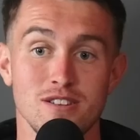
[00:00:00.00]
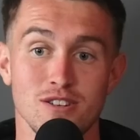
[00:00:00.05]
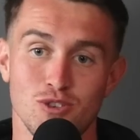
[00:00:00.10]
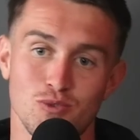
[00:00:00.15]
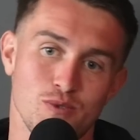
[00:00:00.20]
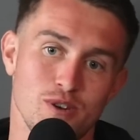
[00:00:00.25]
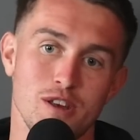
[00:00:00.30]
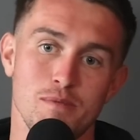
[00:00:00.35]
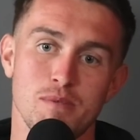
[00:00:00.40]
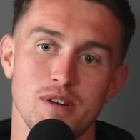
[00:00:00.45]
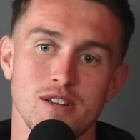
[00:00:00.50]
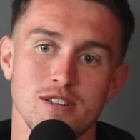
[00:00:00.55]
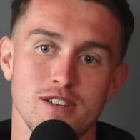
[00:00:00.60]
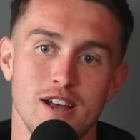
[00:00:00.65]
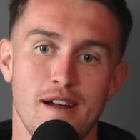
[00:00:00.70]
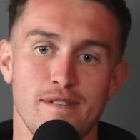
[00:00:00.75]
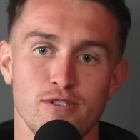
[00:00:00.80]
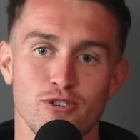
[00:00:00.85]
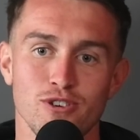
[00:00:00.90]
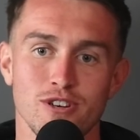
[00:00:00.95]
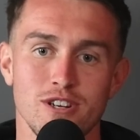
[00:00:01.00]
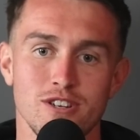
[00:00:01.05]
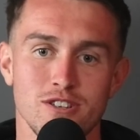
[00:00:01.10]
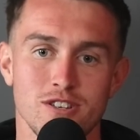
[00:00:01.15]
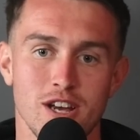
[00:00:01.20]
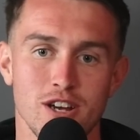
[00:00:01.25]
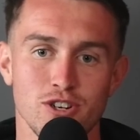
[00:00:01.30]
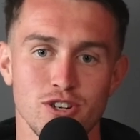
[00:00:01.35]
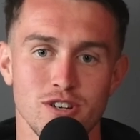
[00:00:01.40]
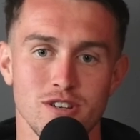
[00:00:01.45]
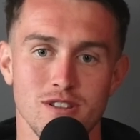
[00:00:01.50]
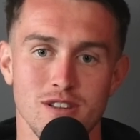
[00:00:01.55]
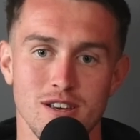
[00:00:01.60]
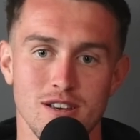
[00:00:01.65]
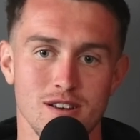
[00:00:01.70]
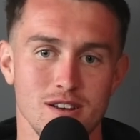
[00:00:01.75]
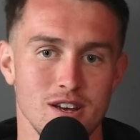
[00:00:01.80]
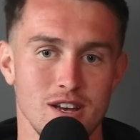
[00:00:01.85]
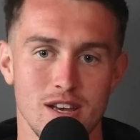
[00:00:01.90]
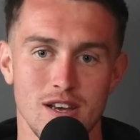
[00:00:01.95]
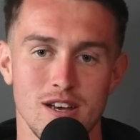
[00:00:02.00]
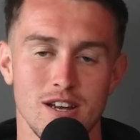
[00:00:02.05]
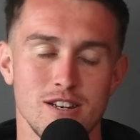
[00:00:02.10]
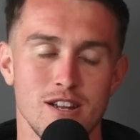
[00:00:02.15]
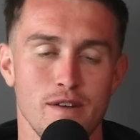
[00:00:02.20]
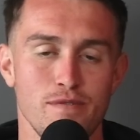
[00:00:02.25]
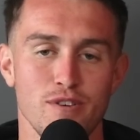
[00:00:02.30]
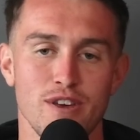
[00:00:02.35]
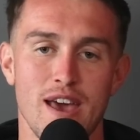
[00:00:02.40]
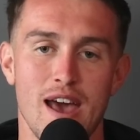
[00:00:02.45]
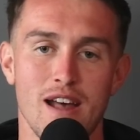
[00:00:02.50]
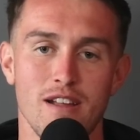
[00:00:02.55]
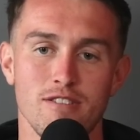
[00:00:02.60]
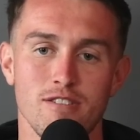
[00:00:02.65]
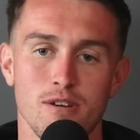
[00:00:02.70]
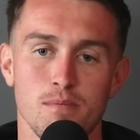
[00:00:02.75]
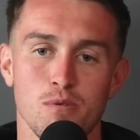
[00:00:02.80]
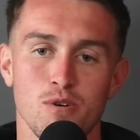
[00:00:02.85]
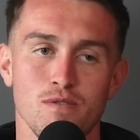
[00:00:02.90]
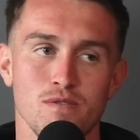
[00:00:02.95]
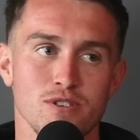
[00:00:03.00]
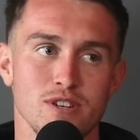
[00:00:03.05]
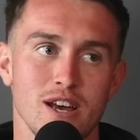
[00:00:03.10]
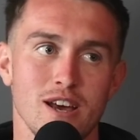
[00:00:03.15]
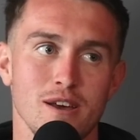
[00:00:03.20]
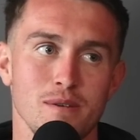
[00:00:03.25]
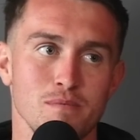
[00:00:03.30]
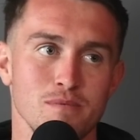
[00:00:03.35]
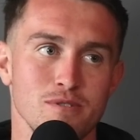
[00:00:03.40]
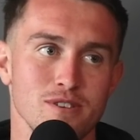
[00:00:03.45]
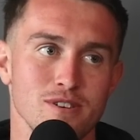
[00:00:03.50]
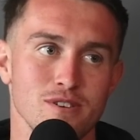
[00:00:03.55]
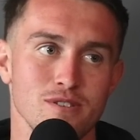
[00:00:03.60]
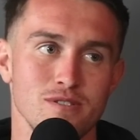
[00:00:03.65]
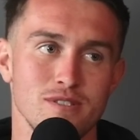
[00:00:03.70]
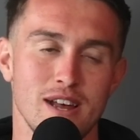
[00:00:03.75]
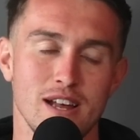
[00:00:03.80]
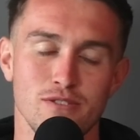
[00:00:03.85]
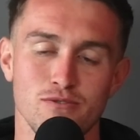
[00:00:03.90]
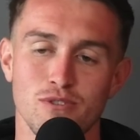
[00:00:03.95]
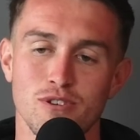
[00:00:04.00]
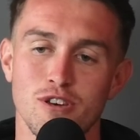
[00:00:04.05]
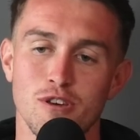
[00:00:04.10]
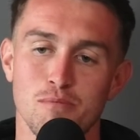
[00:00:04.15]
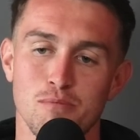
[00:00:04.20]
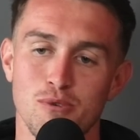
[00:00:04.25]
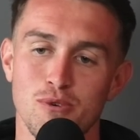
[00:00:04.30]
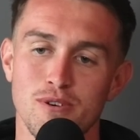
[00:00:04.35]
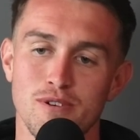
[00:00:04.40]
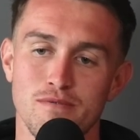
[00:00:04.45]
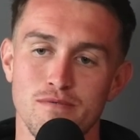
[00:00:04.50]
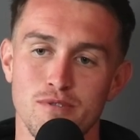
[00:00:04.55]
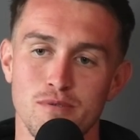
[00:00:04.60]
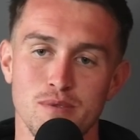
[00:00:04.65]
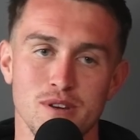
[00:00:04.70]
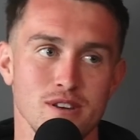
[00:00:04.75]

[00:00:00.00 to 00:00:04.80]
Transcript: to 20 minutes after each session, like it definitely adds up over time. So yeah. that's really important for me.